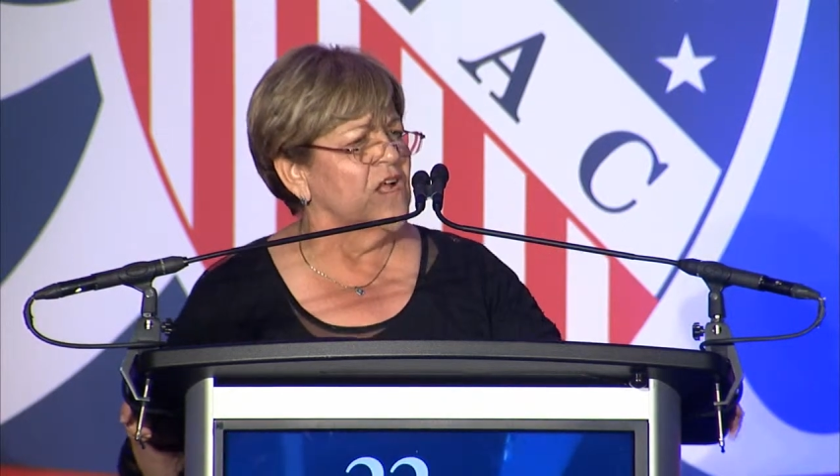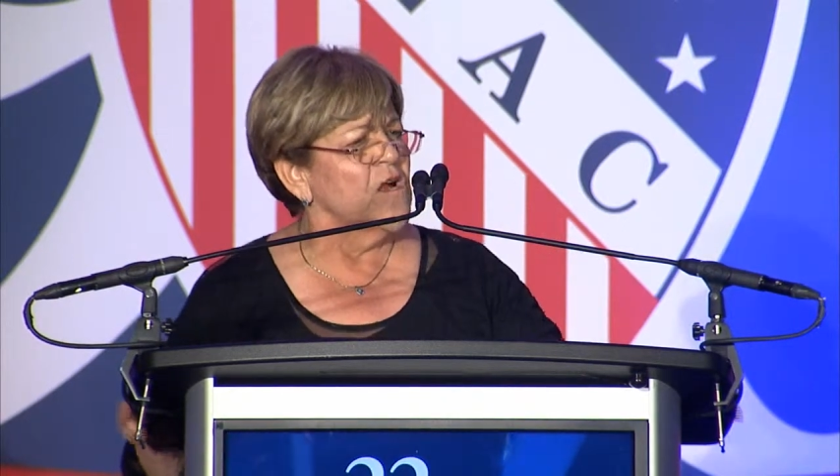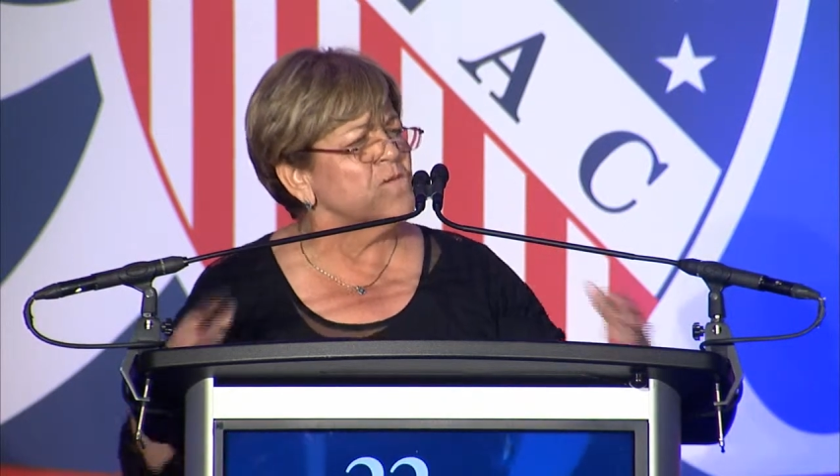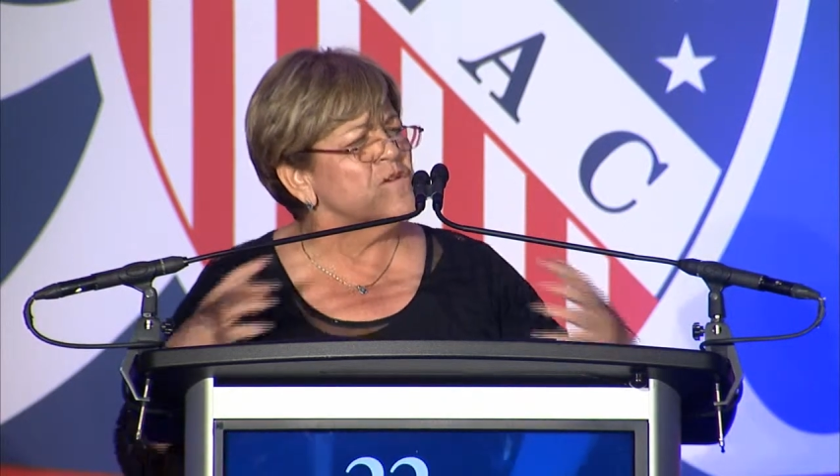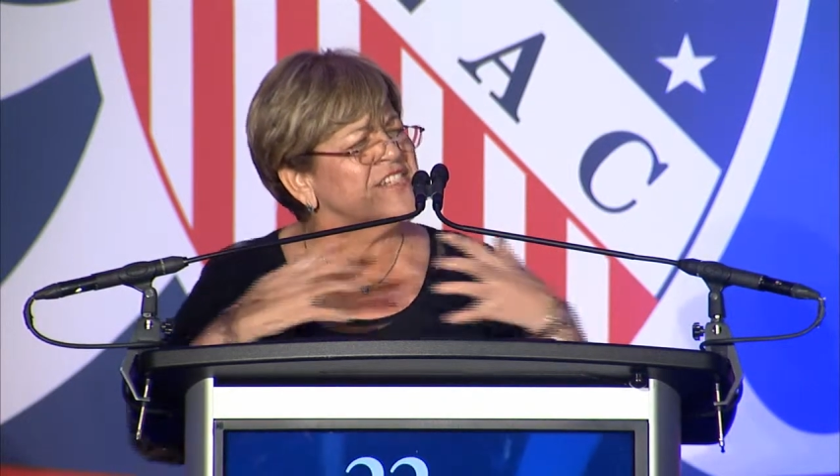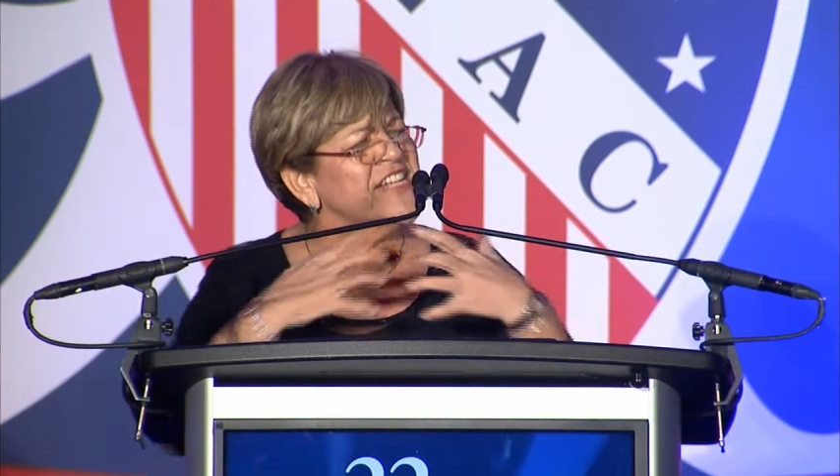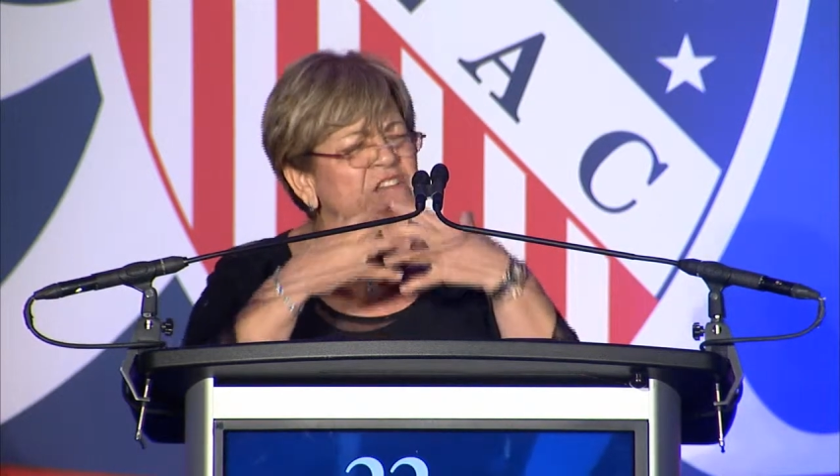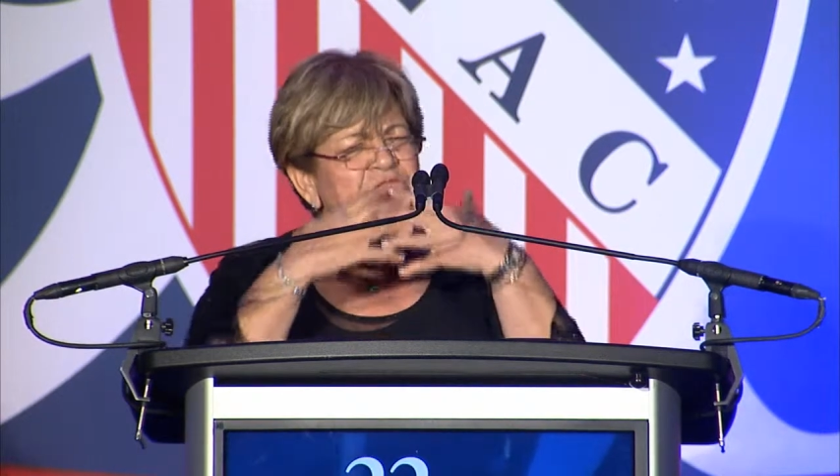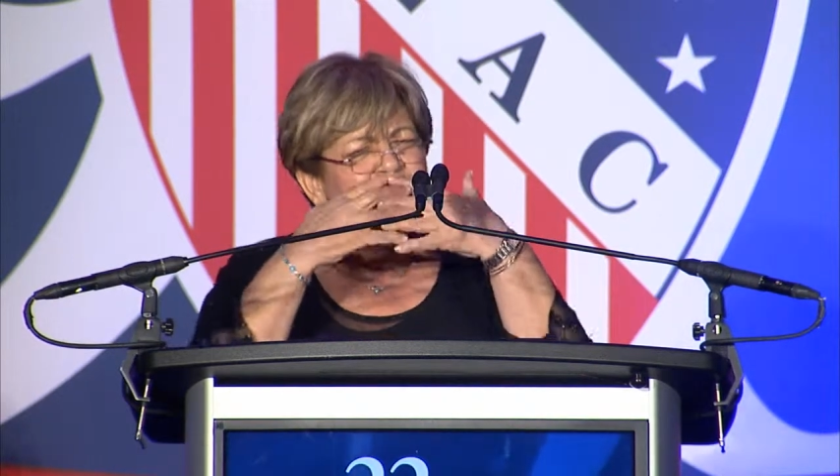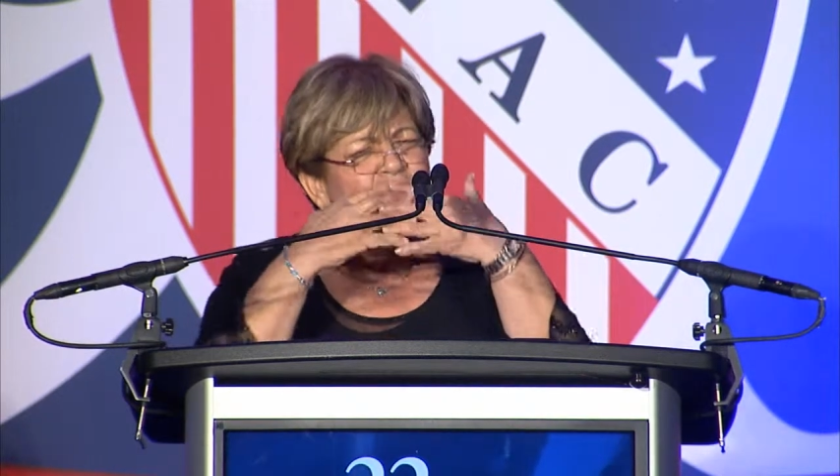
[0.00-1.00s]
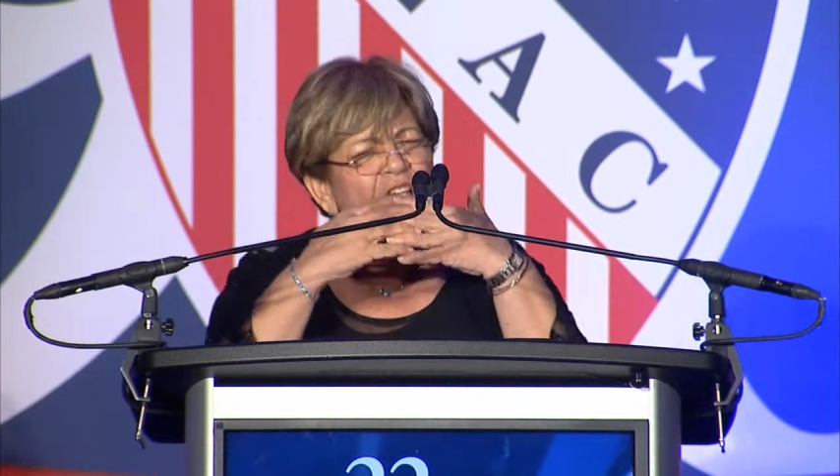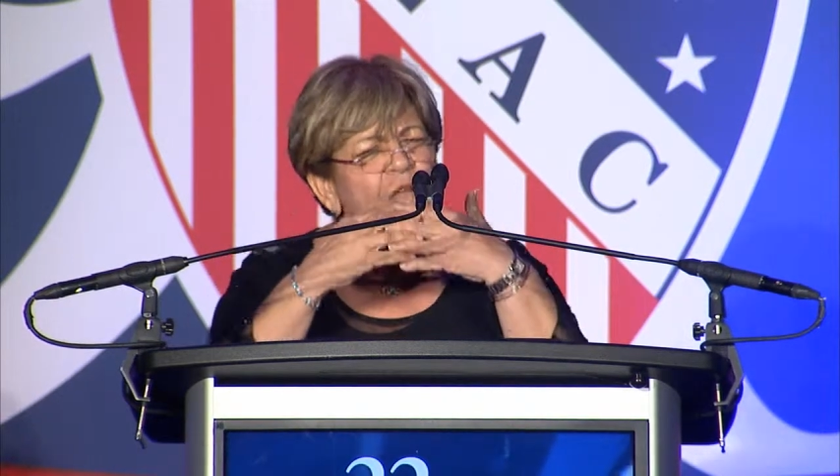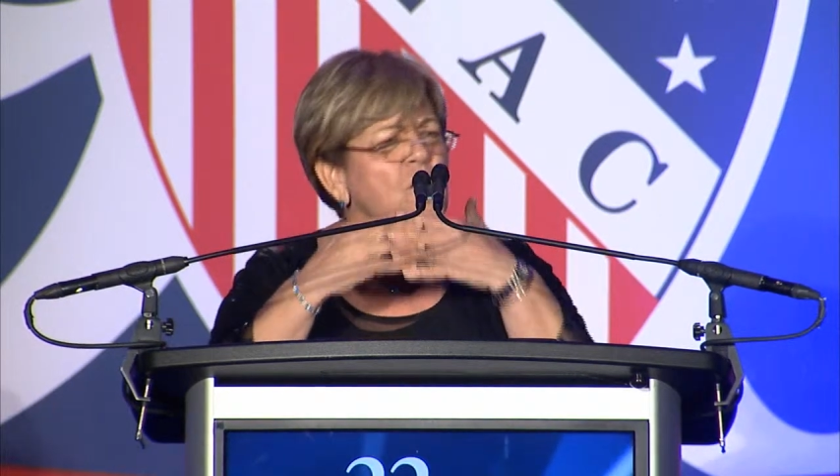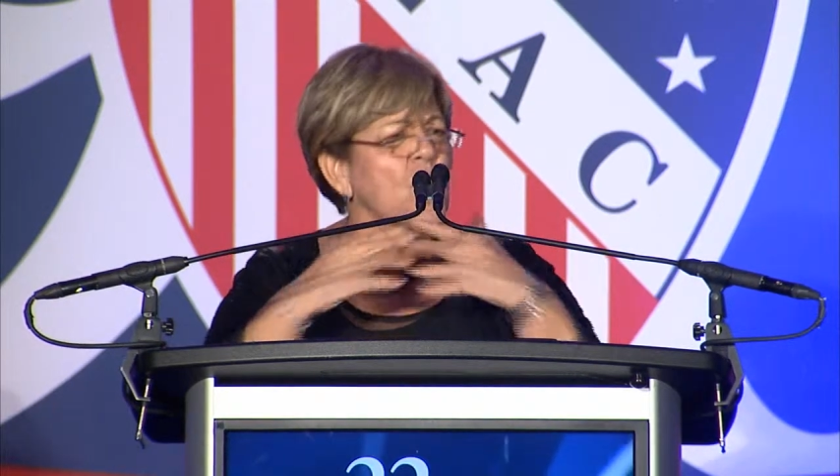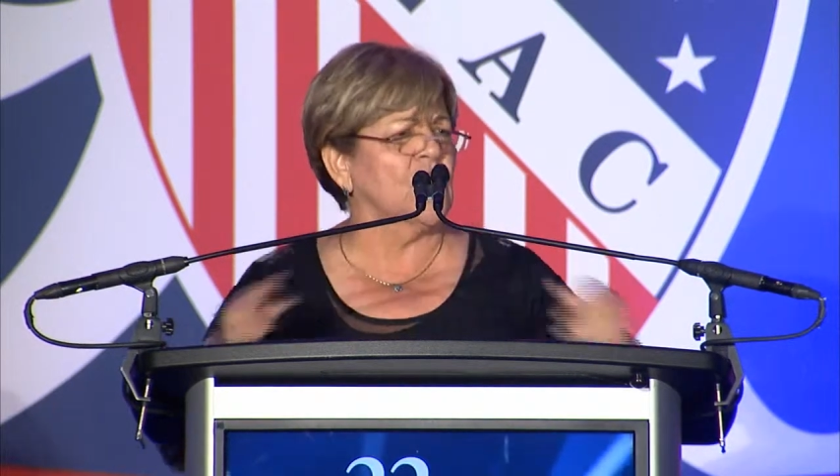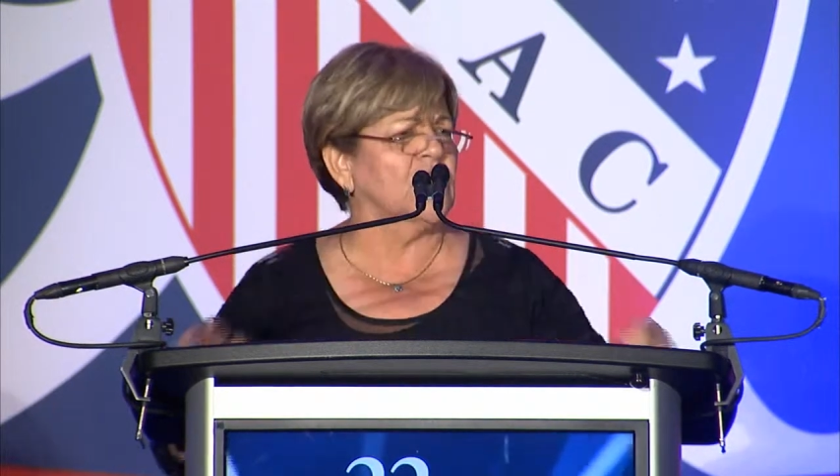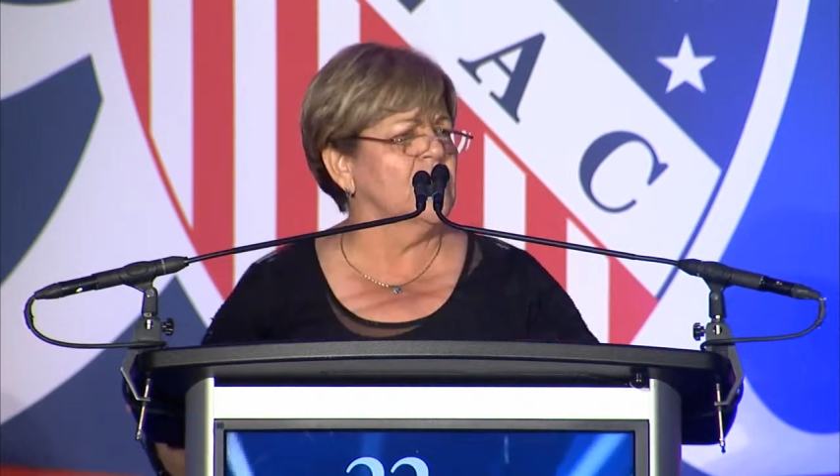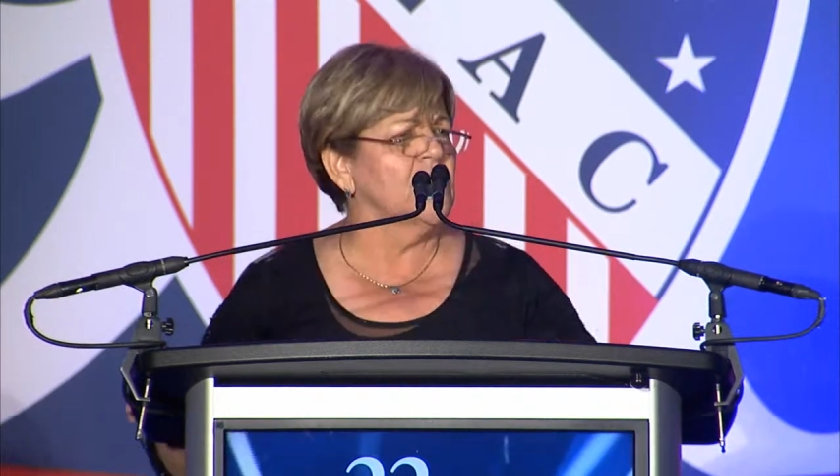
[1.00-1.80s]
within a framework